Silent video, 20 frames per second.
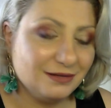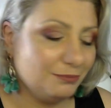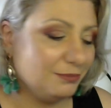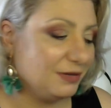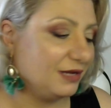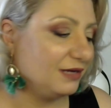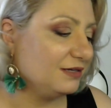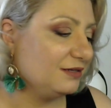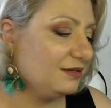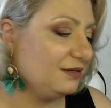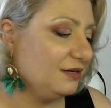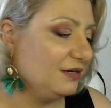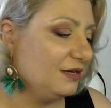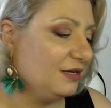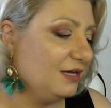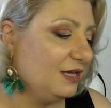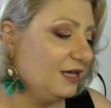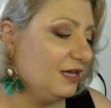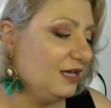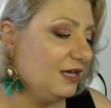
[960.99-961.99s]
manner,
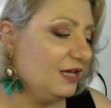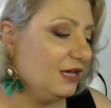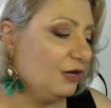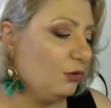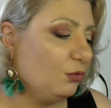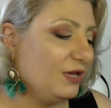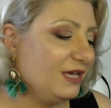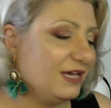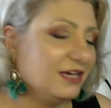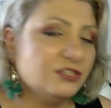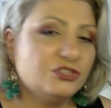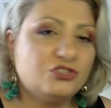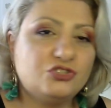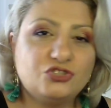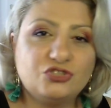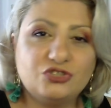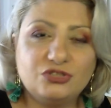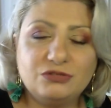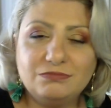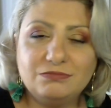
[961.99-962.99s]
we can
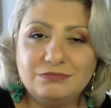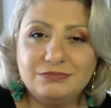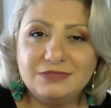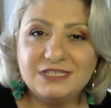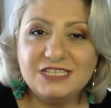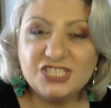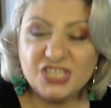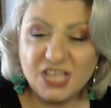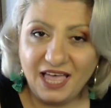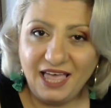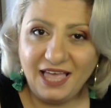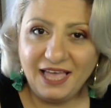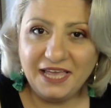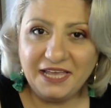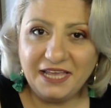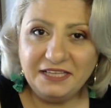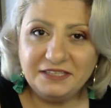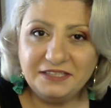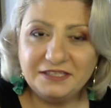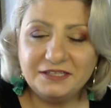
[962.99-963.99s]

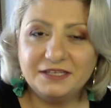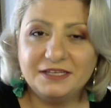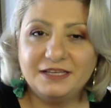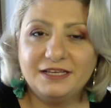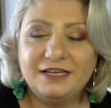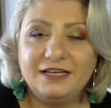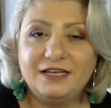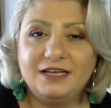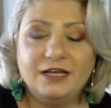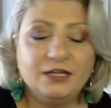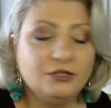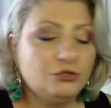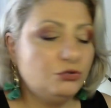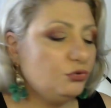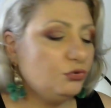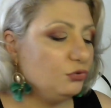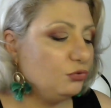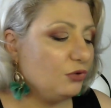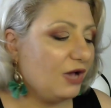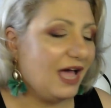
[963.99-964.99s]
decide
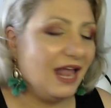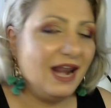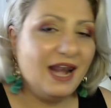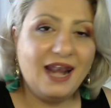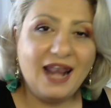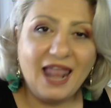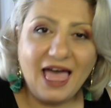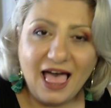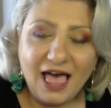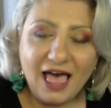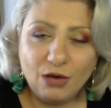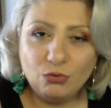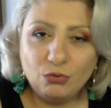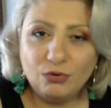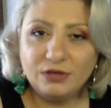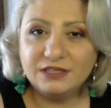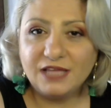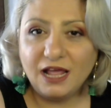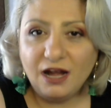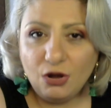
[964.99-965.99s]
to allow
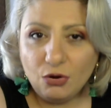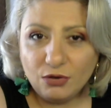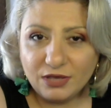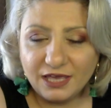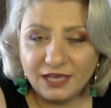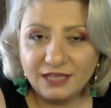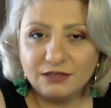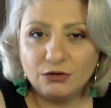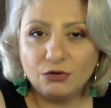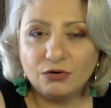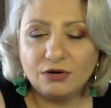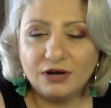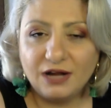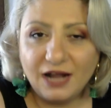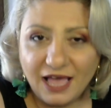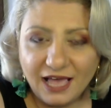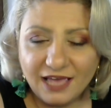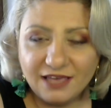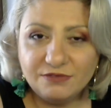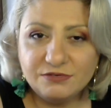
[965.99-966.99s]
and allocate our
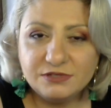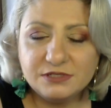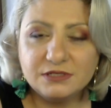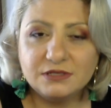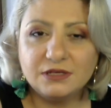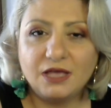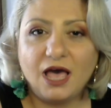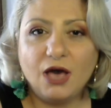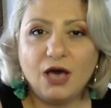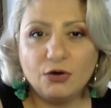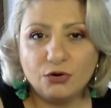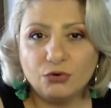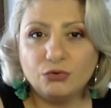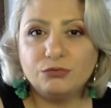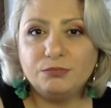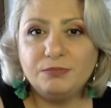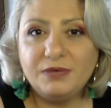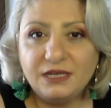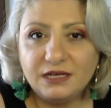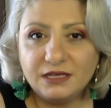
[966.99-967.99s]
lives our
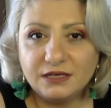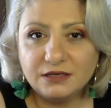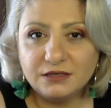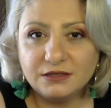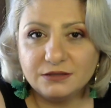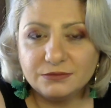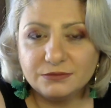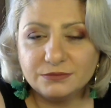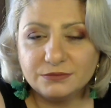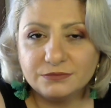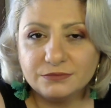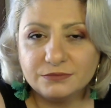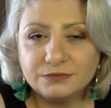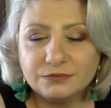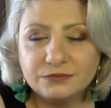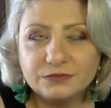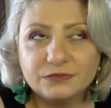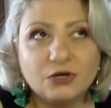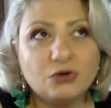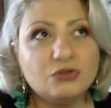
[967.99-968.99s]
own meaning.
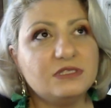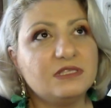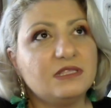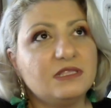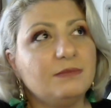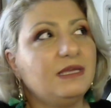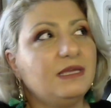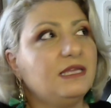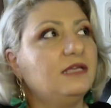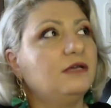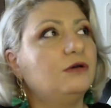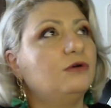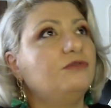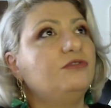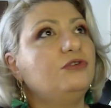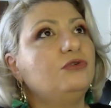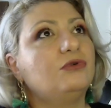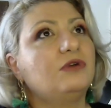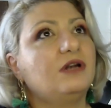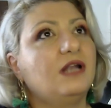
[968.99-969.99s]
What's the meaning of
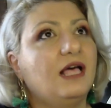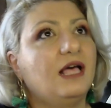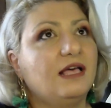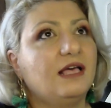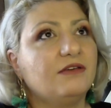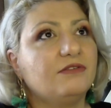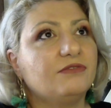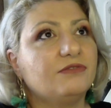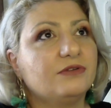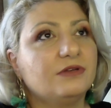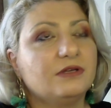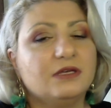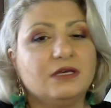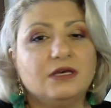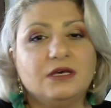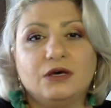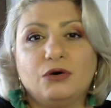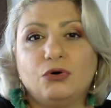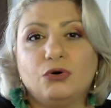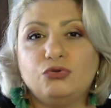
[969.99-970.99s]
your life?
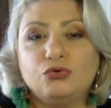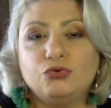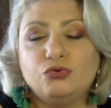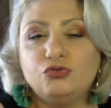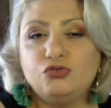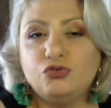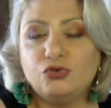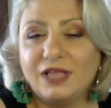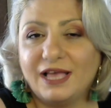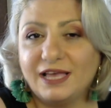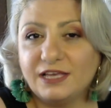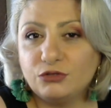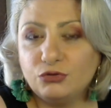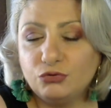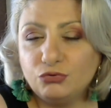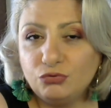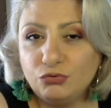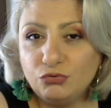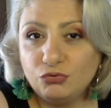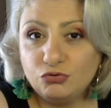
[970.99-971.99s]
What would you like to
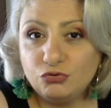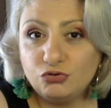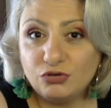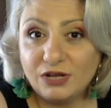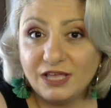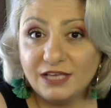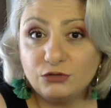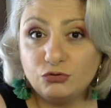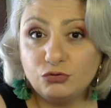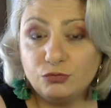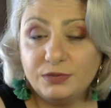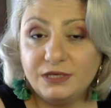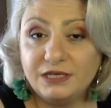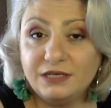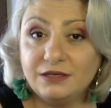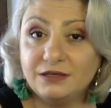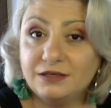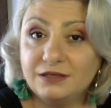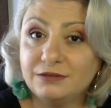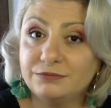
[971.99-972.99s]
do? Would you like to
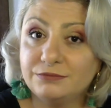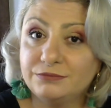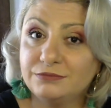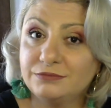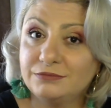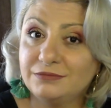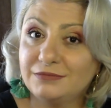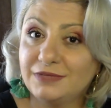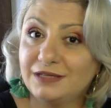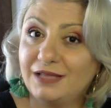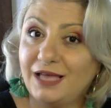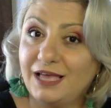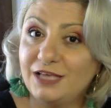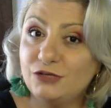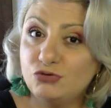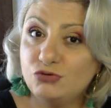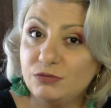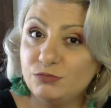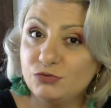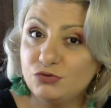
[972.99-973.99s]
be a
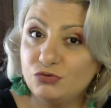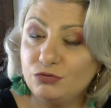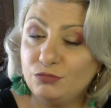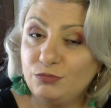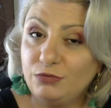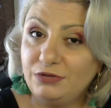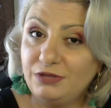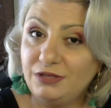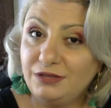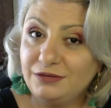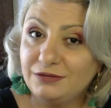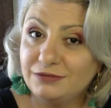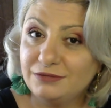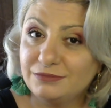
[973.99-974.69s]
swimsuit model?